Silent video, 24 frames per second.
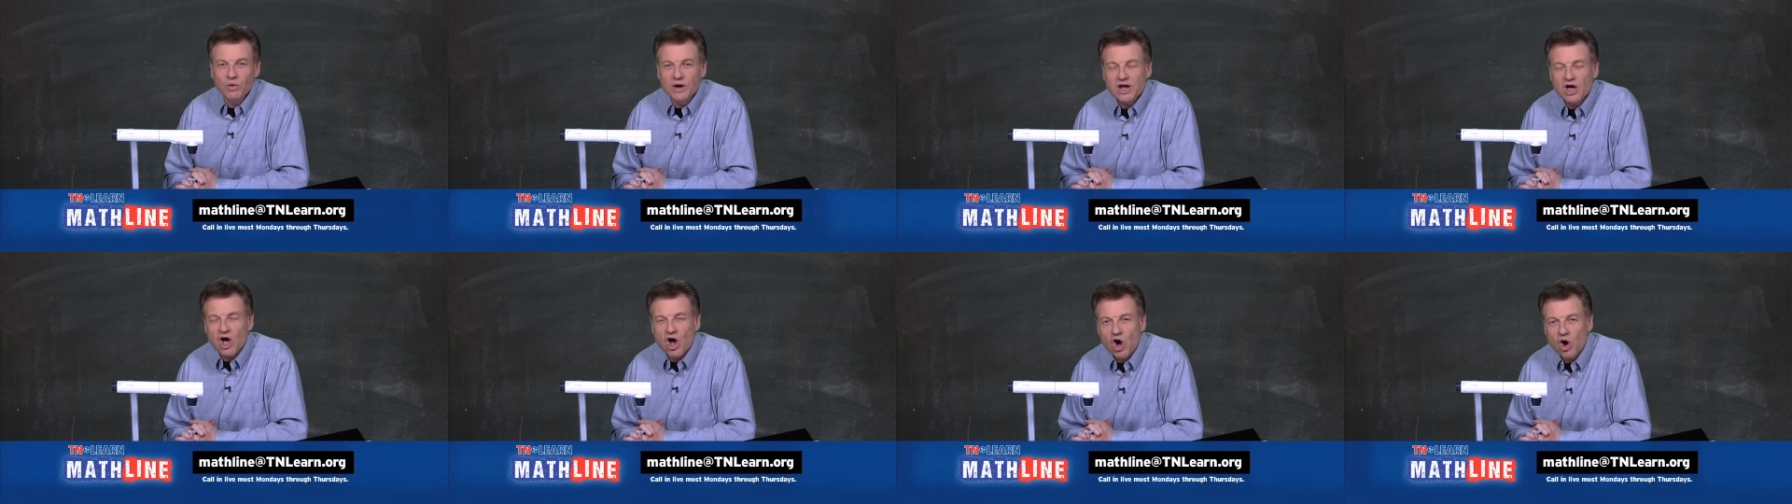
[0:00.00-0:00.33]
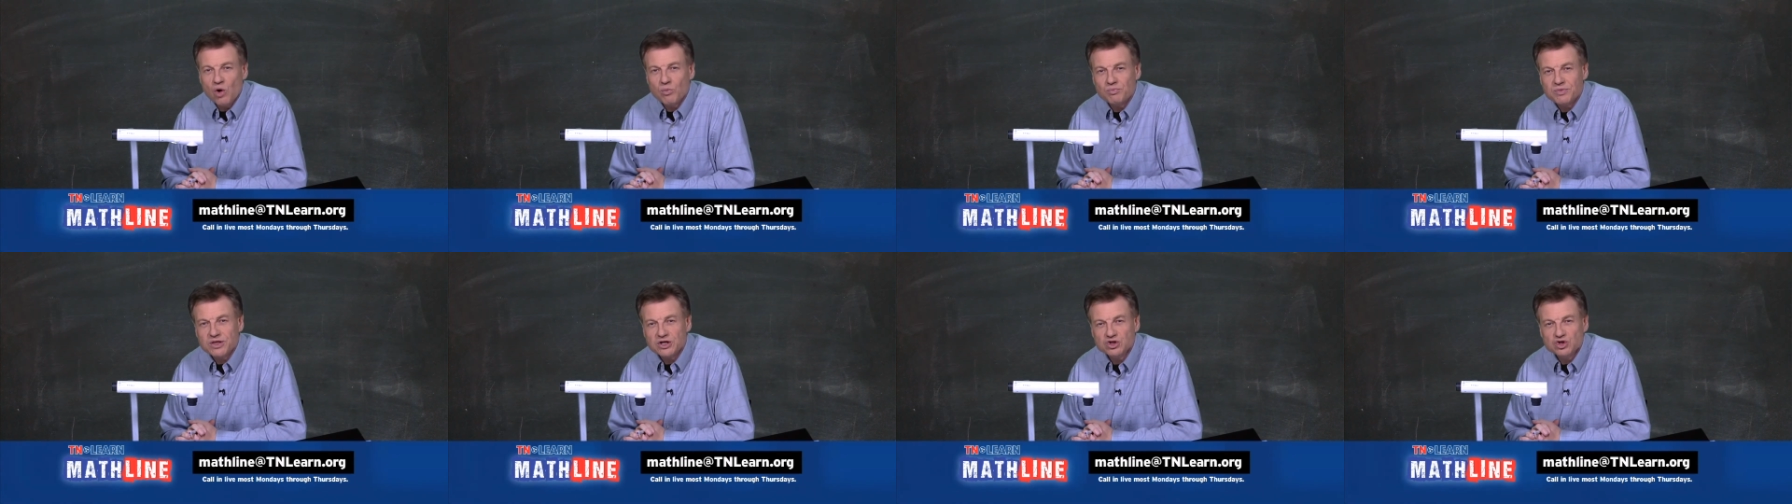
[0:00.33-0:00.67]
We
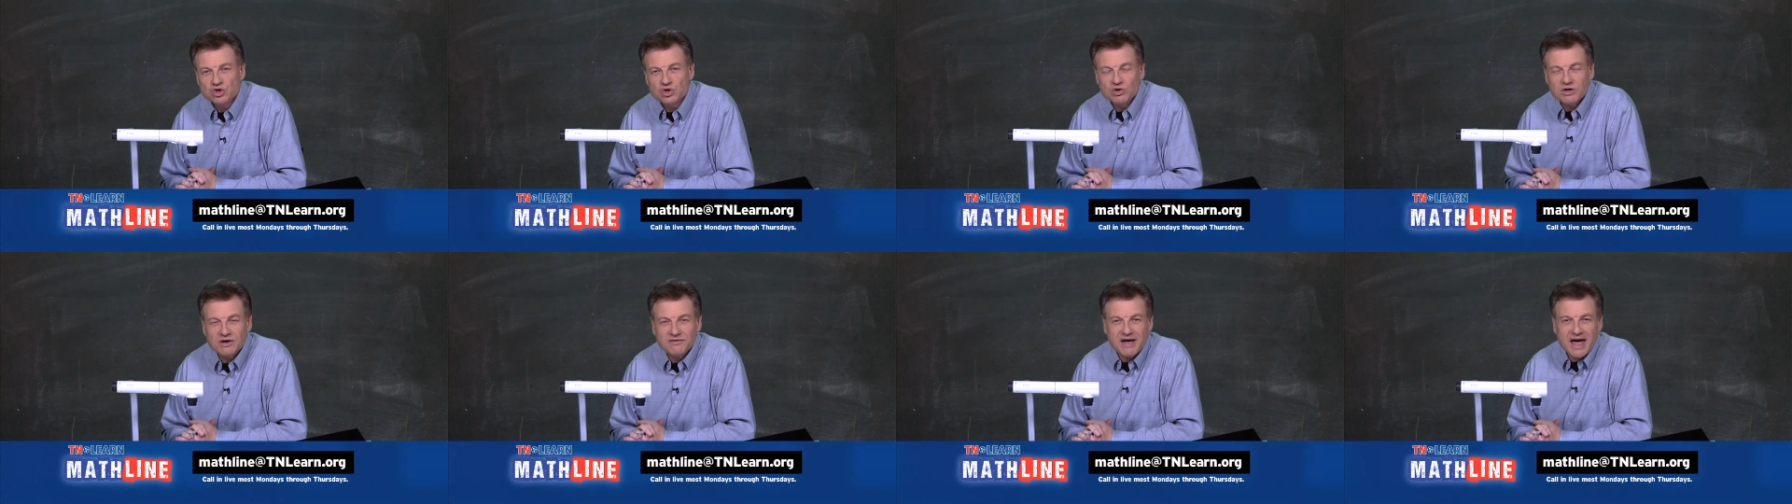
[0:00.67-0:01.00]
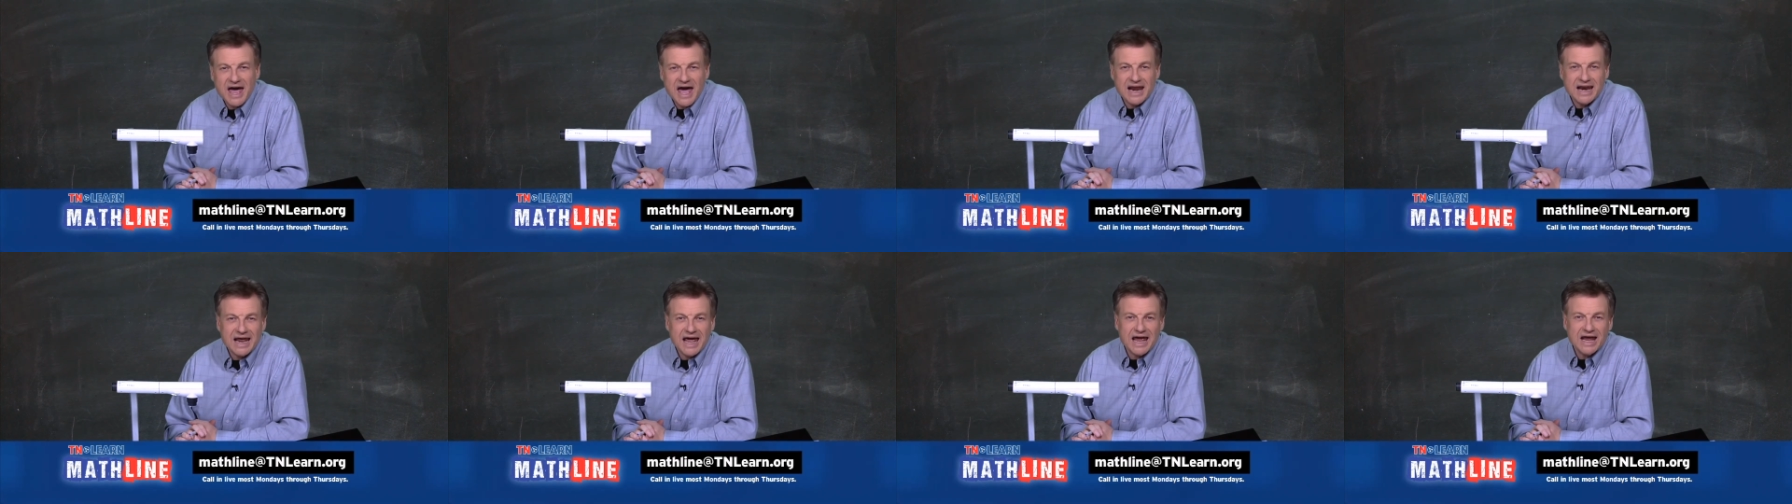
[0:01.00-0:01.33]
hope that you have
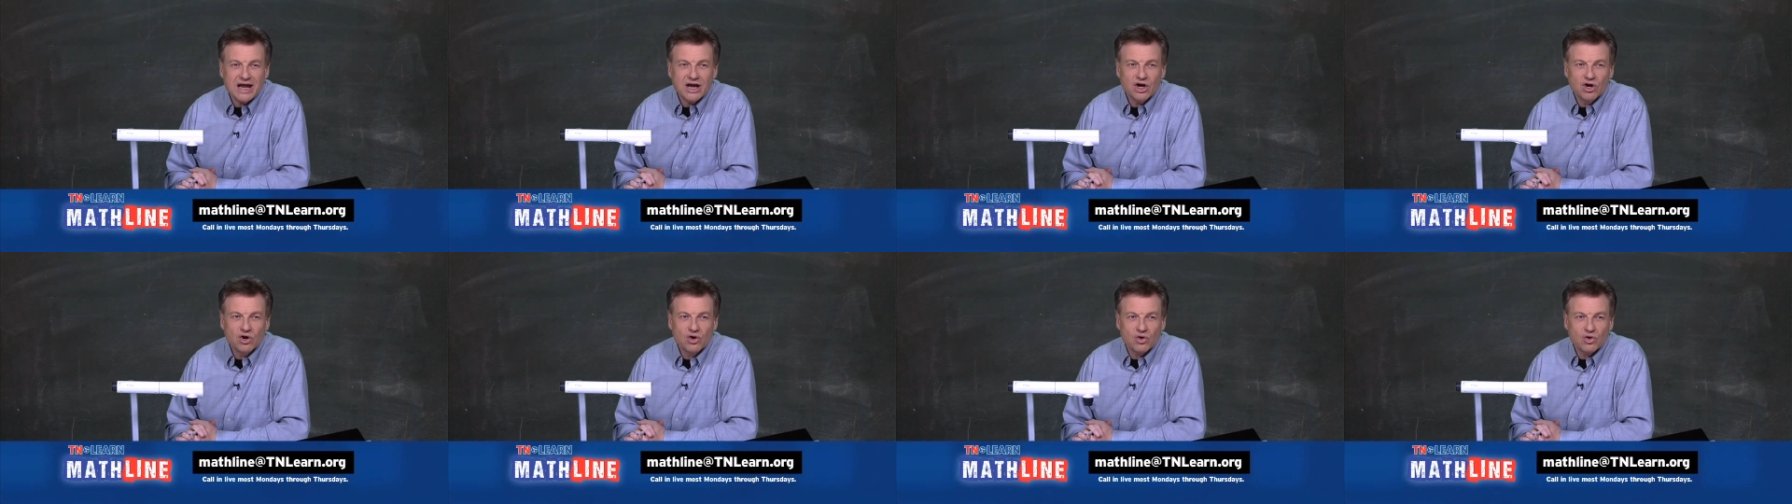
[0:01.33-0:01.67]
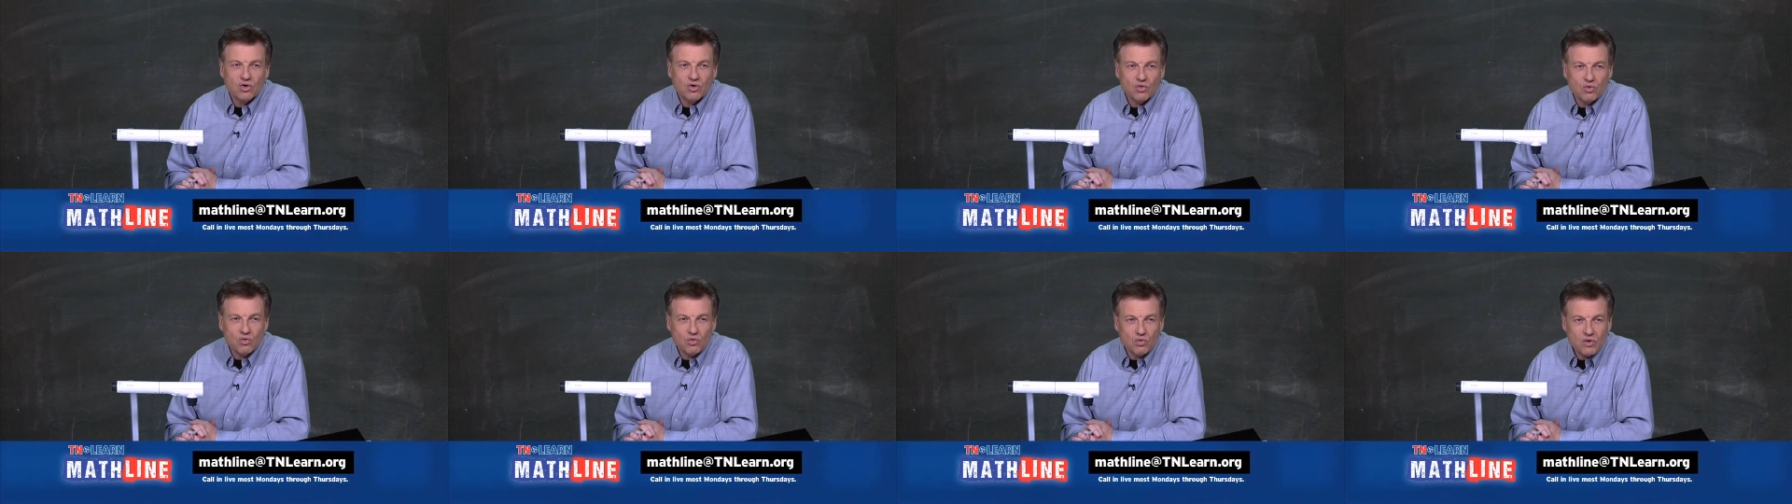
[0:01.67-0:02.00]
had a
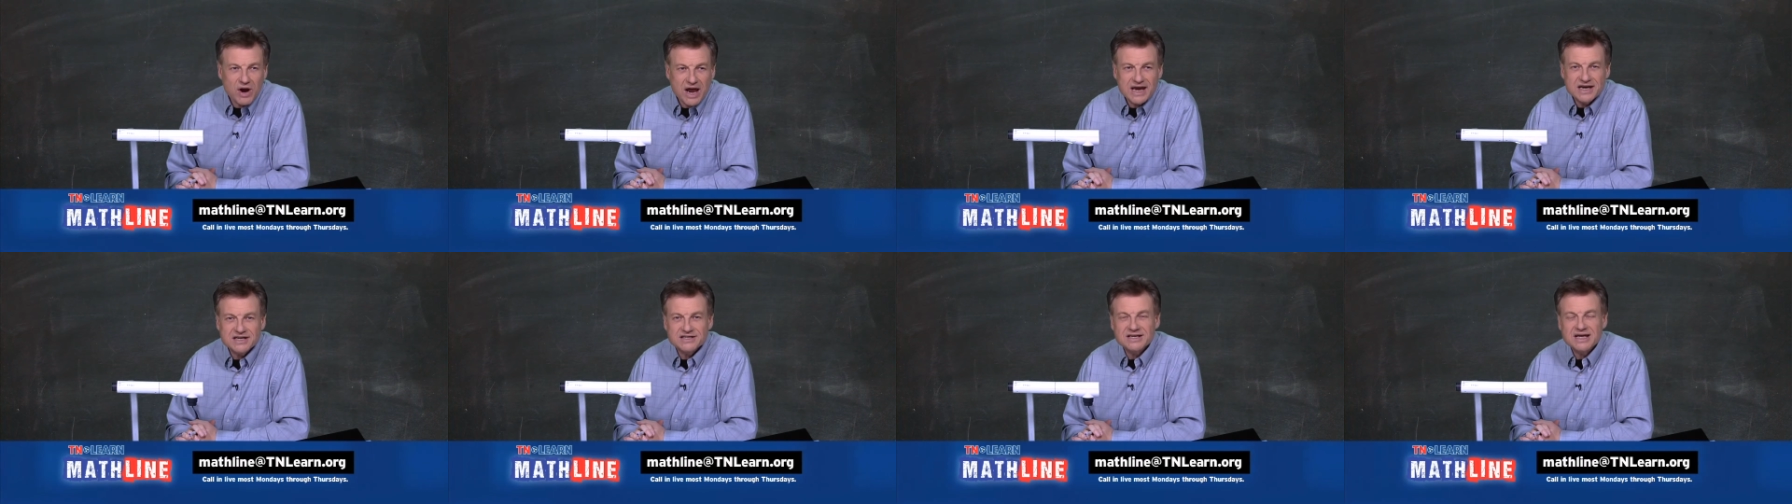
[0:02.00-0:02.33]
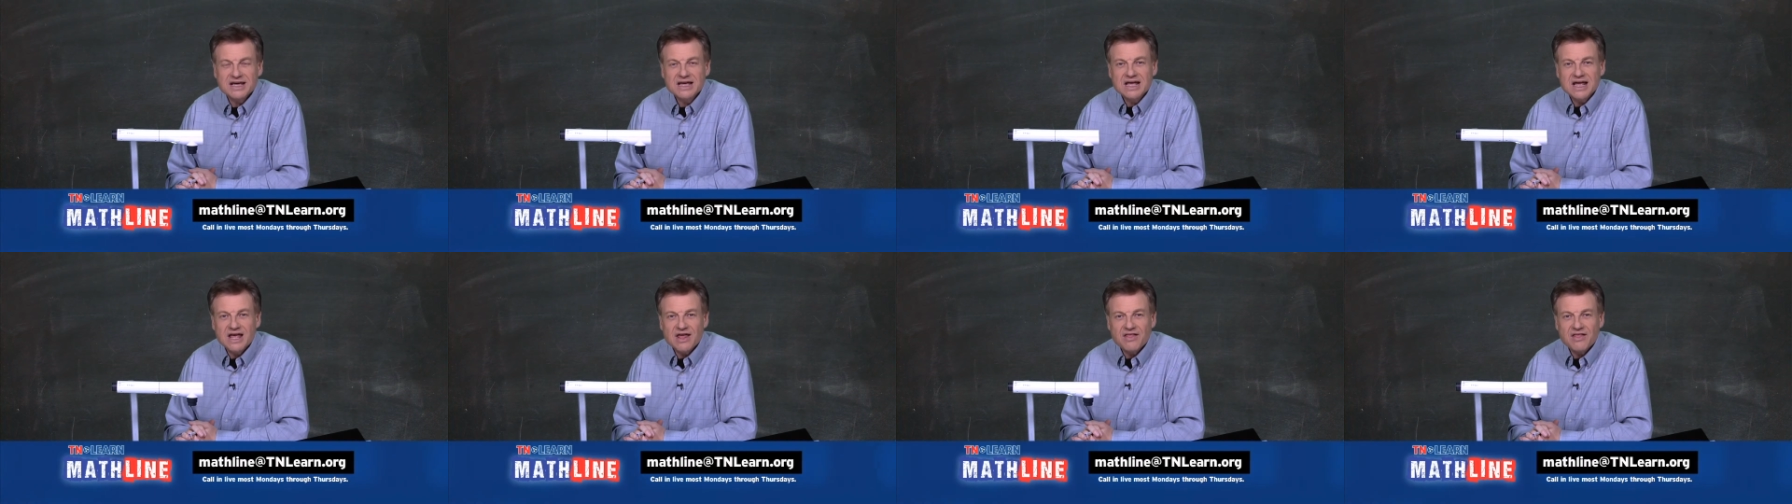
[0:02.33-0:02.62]
great